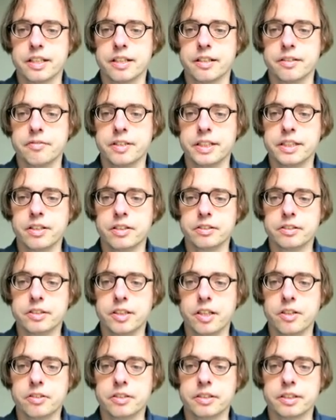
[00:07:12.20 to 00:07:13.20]
don't
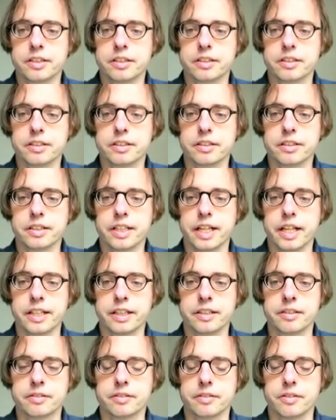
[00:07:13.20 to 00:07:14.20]
know k,
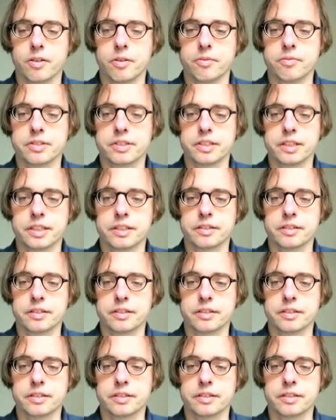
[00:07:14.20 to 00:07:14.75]
obviously,